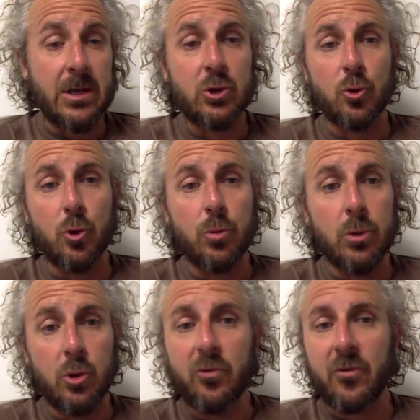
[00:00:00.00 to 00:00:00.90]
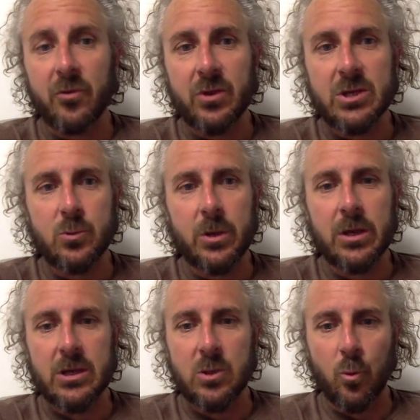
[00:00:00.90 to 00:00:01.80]
True Blue for this
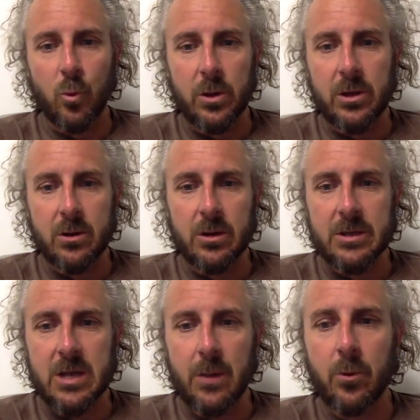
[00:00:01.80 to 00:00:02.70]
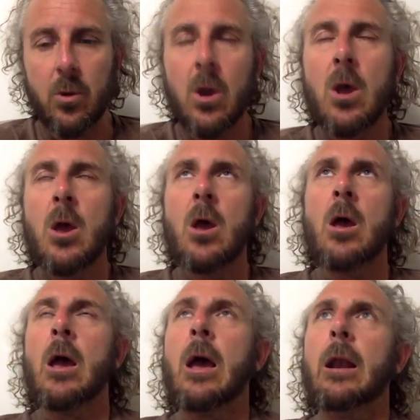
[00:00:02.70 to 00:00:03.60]
week is a really good example.
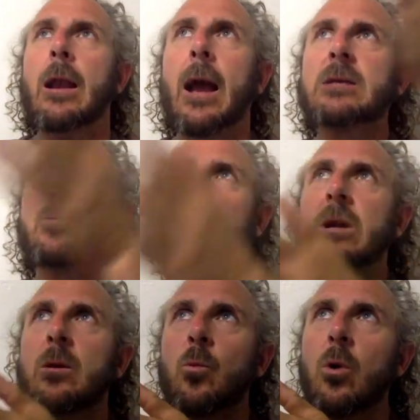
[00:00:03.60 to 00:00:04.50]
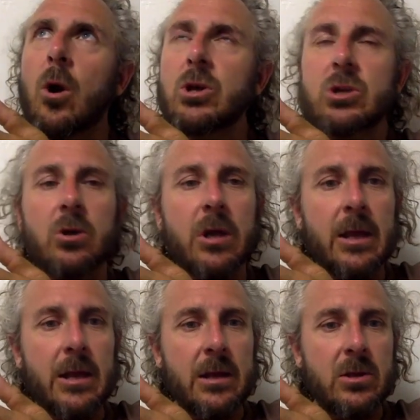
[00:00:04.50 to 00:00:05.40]
Next week, we're also going to
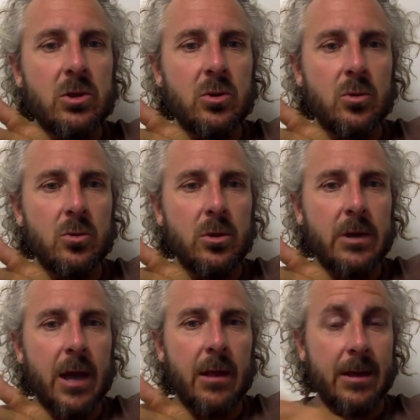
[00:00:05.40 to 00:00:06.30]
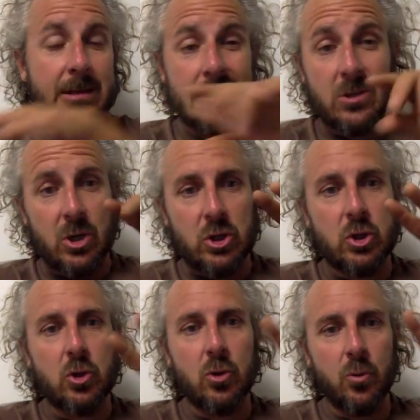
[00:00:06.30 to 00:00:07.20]
get into look at, like I said, this is a
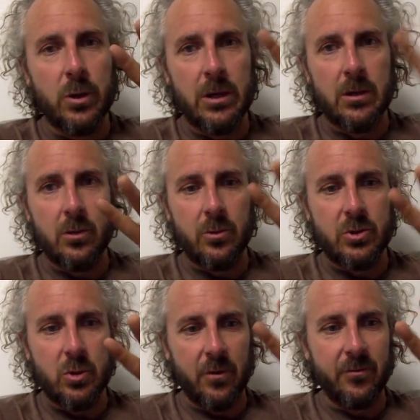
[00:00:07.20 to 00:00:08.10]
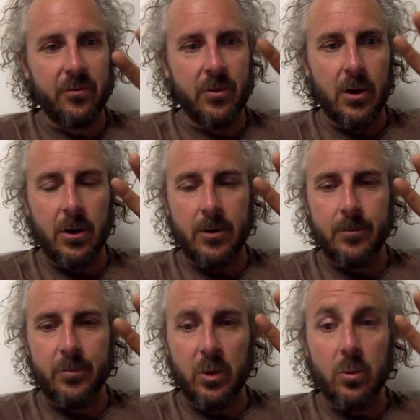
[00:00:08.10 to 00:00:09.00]
2-week sort of
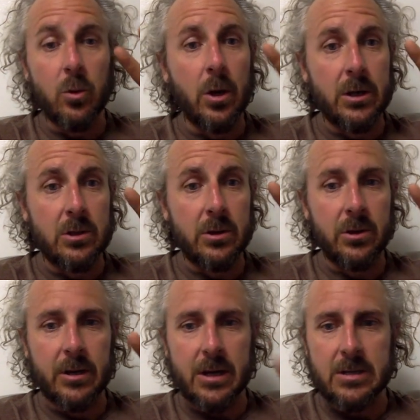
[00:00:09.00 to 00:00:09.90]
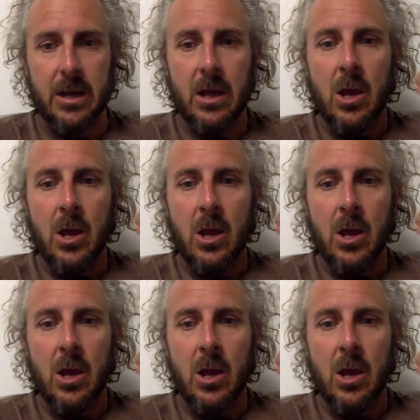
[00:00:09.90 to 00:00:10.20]
look at the lyric essay.